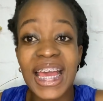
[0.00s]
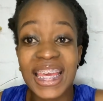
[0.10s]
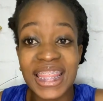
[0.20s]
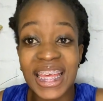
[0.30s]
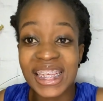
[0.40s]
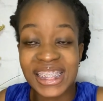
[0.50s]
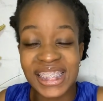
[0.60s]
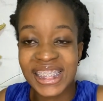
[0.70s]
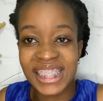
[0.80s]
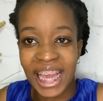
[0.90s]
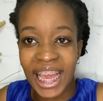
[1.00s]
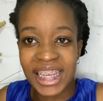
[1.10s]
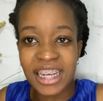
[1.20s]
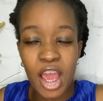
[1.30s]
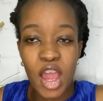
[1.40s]
The lead
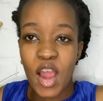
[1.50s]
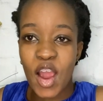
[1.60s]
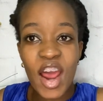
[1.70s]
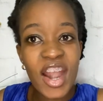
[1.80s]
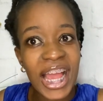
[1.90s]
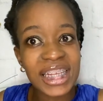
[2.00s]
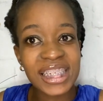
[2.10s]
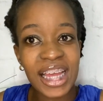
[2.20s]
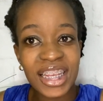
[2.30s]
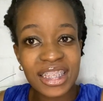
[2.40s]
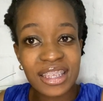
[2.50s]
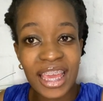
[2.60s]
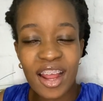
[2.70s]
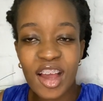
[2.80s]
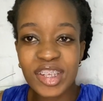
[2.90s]
guide. All right, now let's
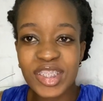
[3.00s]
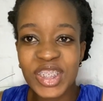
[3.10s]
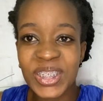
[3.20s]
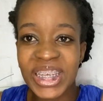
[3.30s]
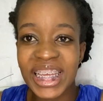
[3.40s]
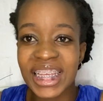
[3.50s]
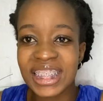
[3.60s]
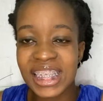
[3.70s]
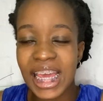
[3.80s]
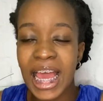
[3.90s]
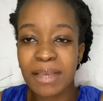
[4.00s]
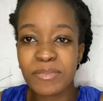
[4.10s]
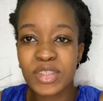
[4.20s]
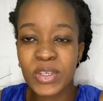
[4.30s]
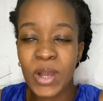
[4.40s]
get on to it.
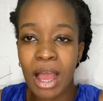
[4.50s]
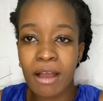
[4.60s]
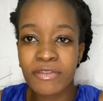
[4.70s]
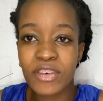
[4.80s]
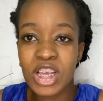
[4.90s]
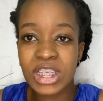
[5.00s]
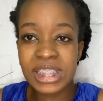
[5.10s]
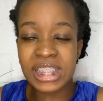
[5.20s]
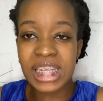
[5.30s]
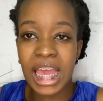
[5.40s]
So our first